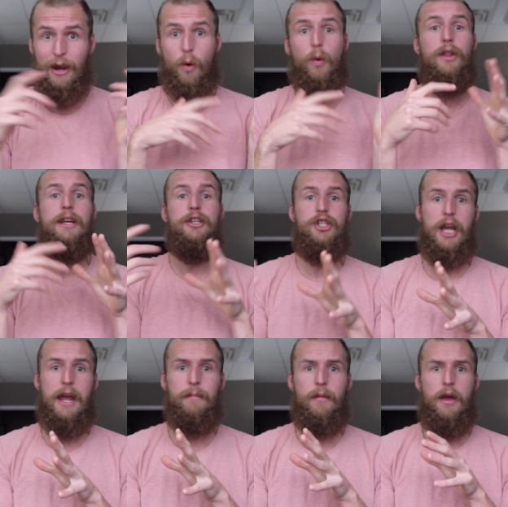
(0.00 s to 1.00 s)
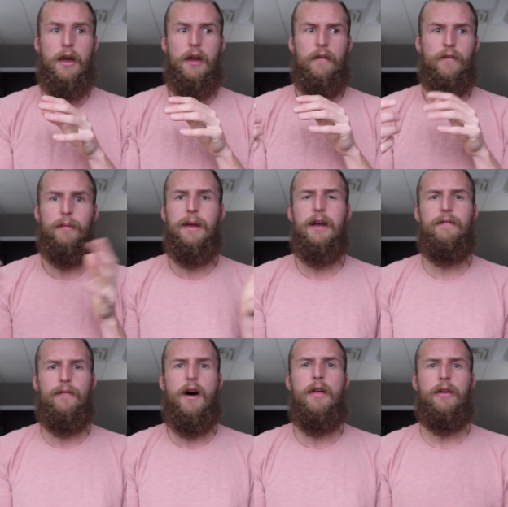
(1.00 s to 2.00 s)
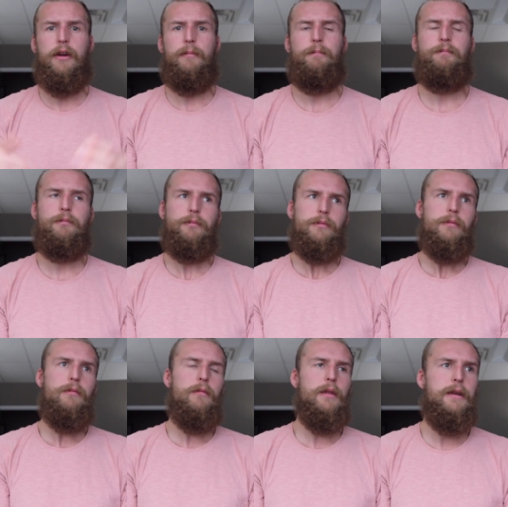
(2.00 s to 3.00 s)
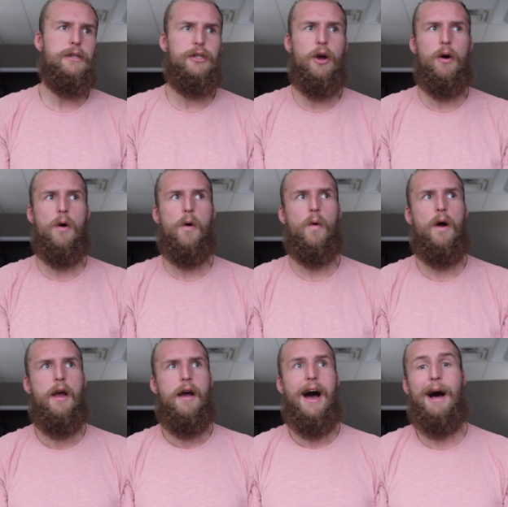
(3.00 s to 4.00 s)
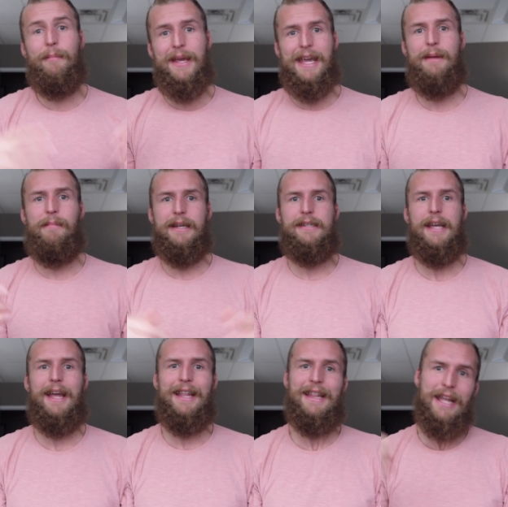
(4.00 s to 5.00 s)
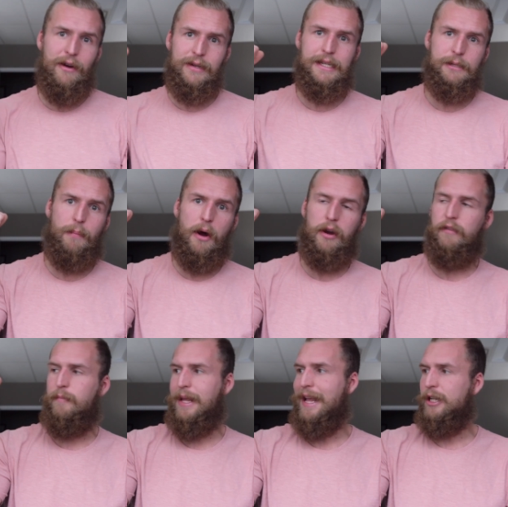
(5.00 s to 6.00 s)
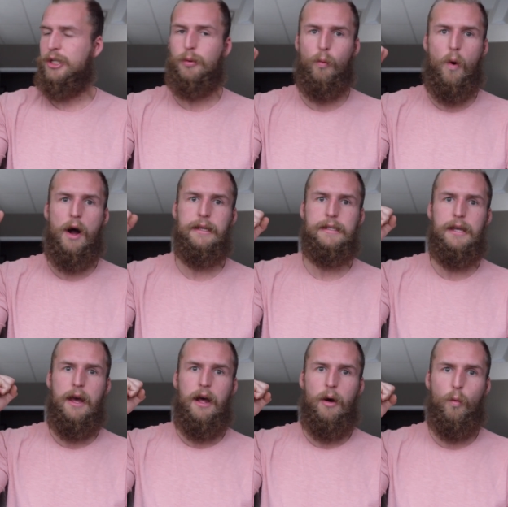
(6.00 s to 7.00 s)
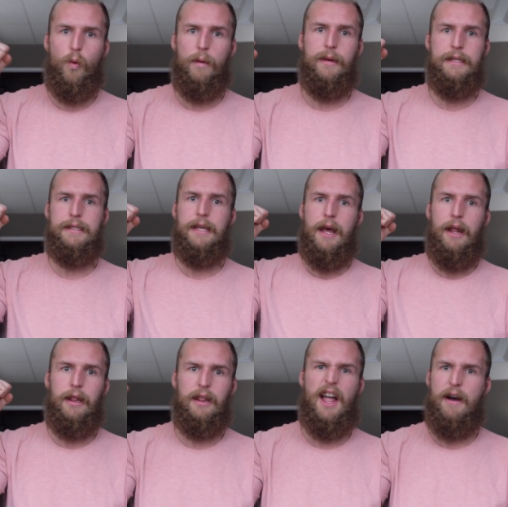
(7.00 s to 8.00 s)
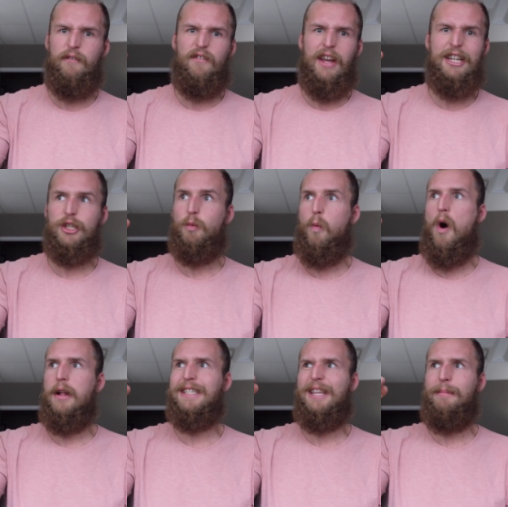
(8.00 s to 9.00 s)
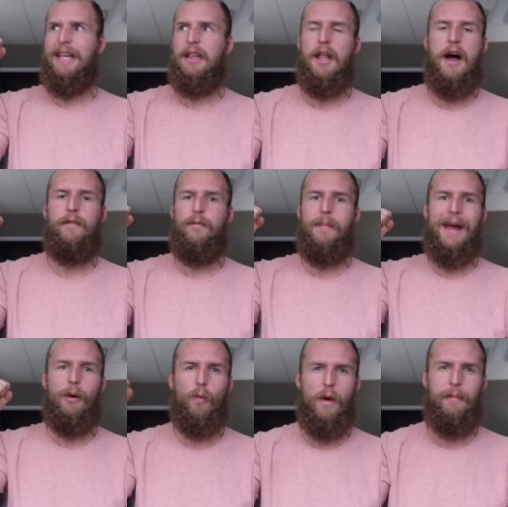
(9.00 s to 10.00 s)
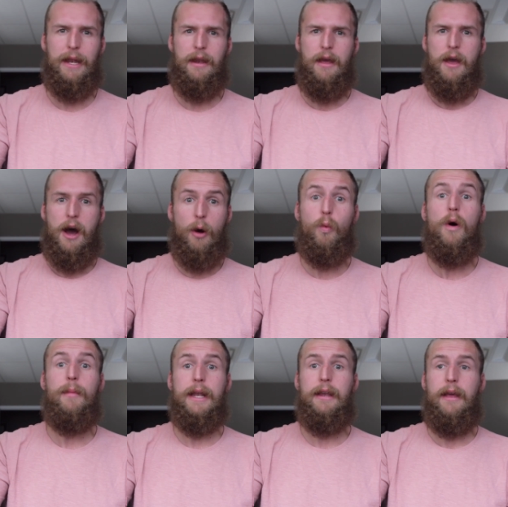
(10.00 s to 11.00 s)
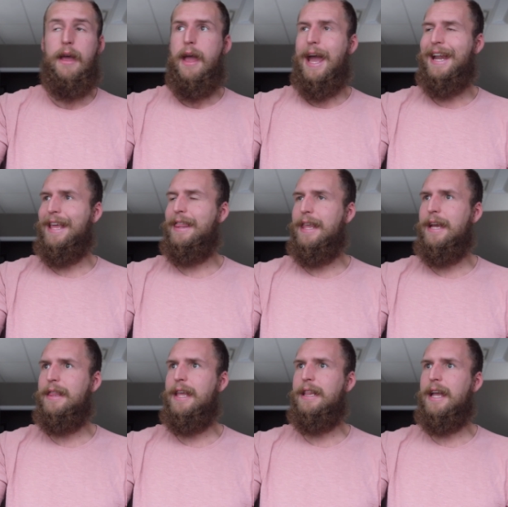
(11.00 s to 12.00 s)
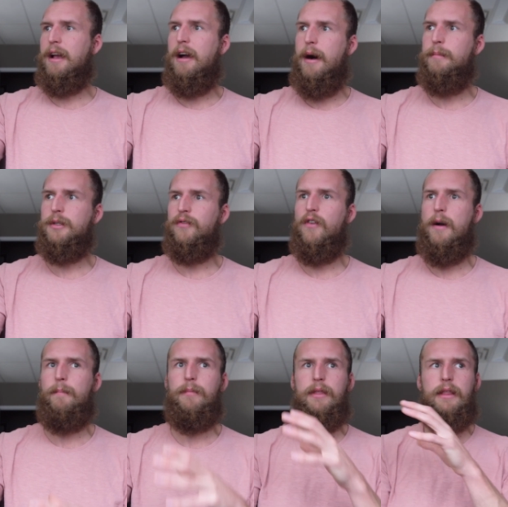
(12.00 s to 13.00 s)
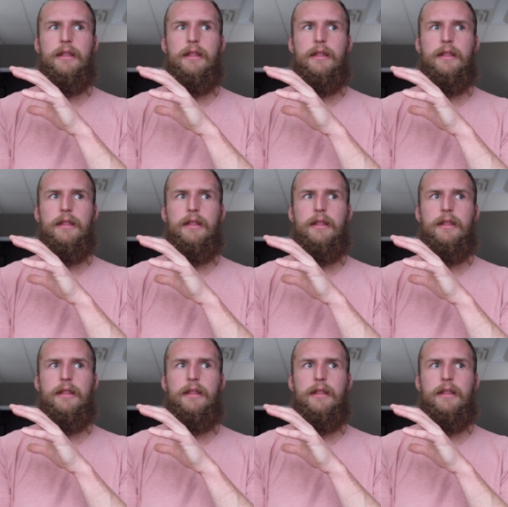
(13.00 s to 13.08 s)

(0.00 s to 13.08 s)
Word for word: and holding shame for being a father. So I'll begin by saying that there is this part of me that just wants woman's love. It just wants to be loved by a woman, a woman. And I think that that comes from